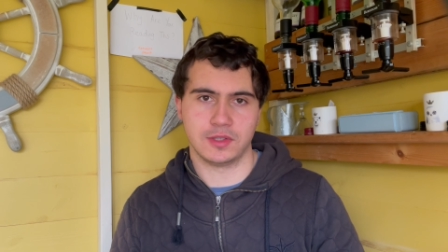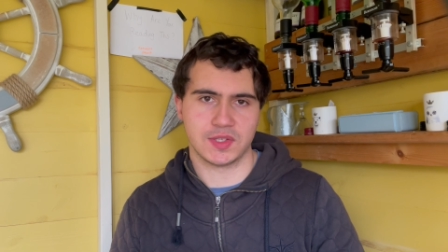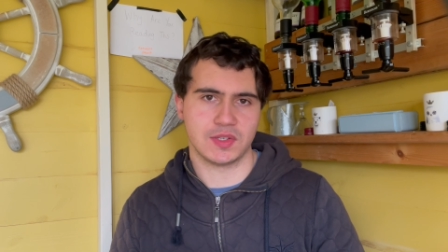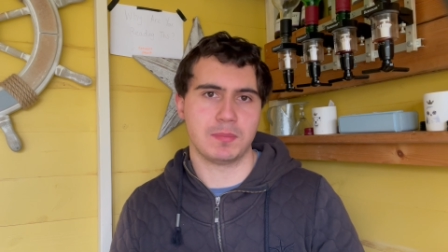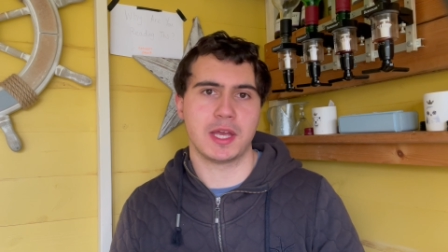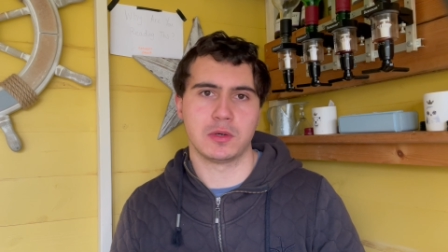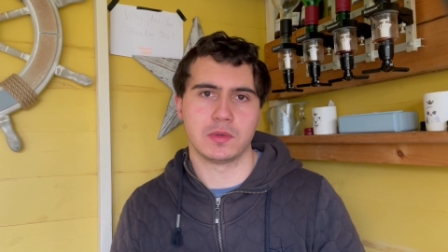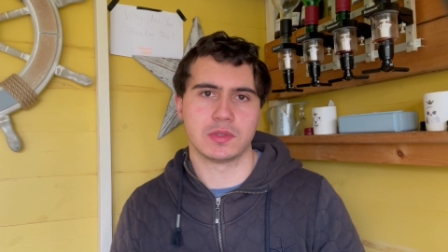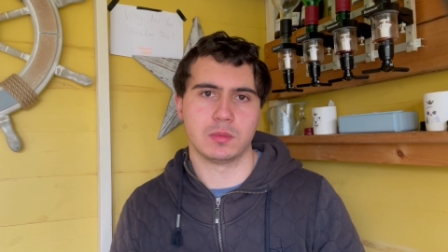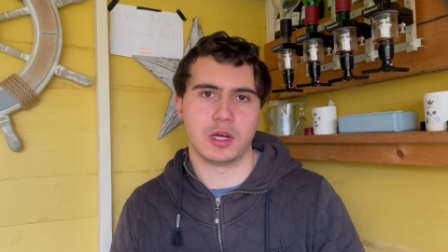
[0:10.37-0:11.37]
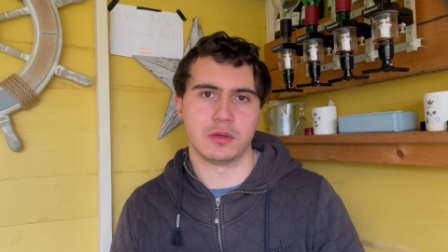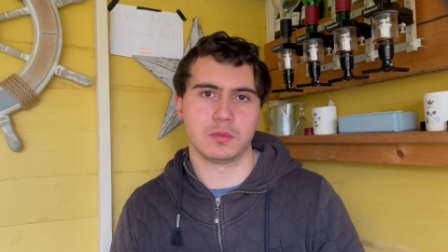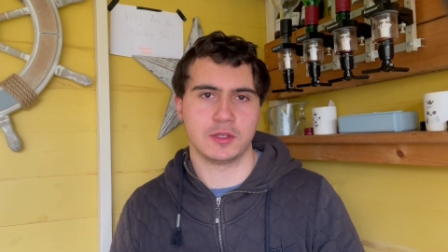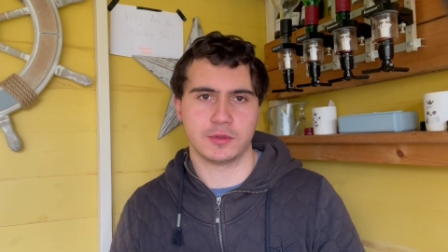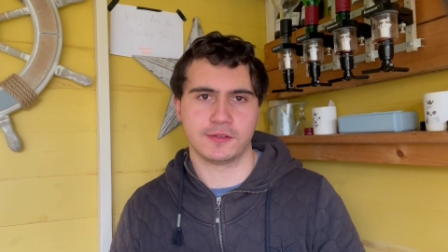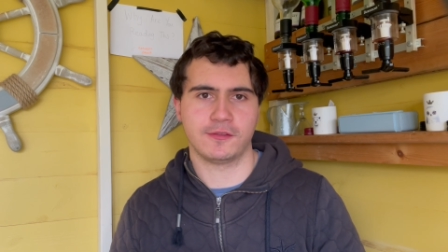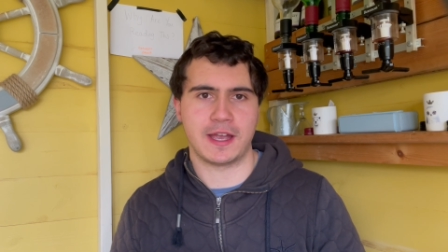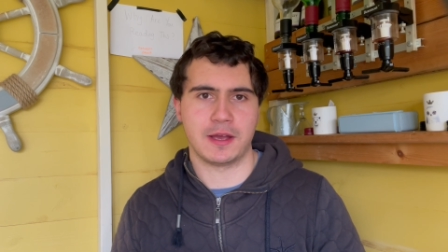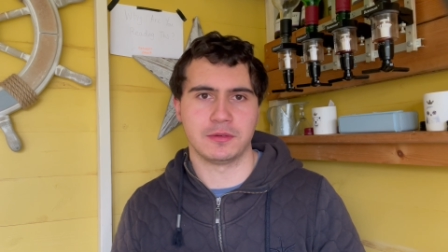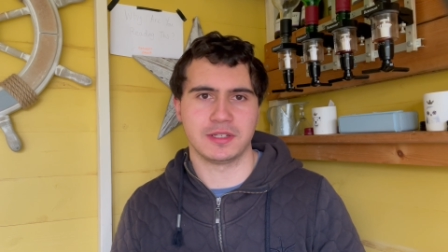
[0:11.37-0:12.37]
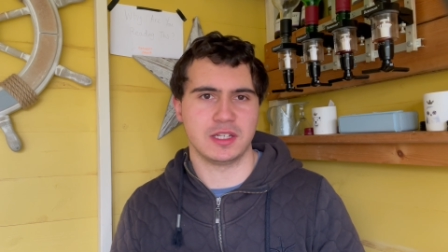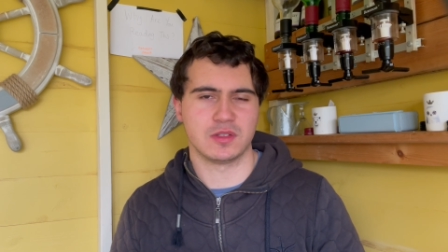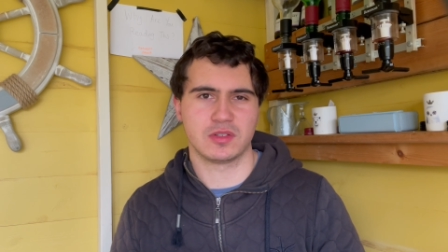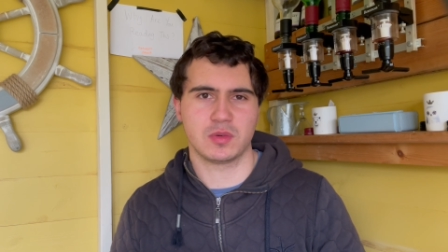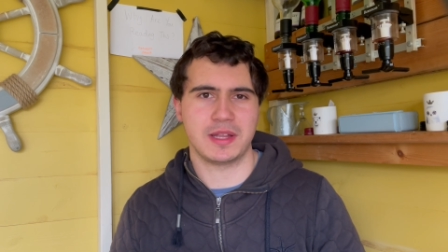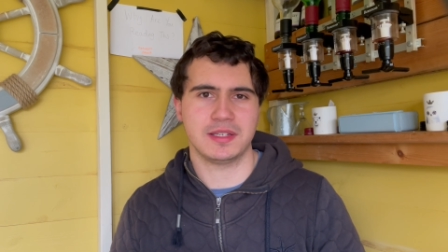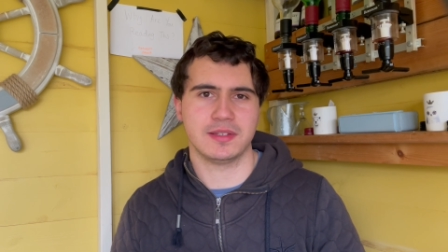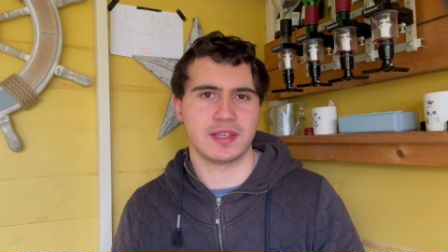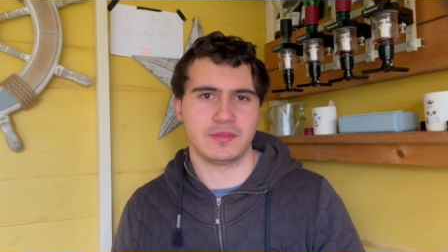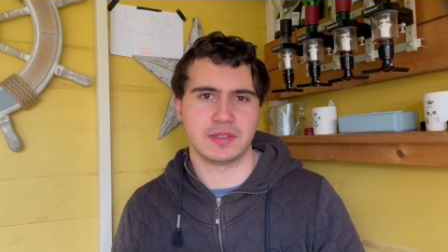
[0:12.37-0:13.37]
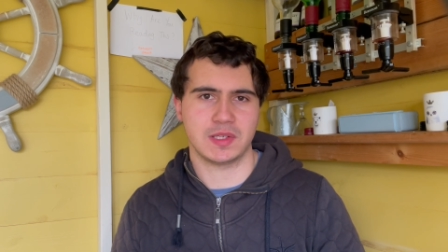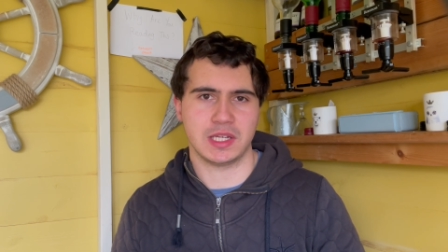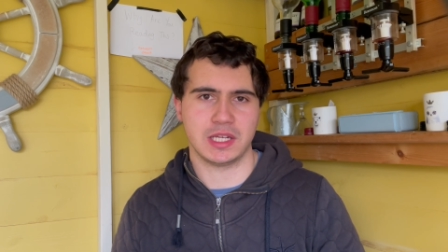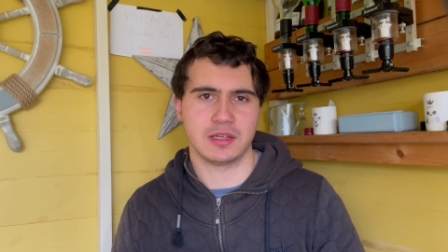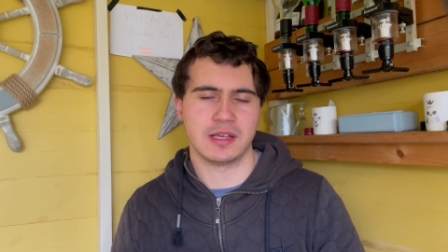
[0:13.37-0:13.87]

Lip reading: the supposed one, which was found in 2017,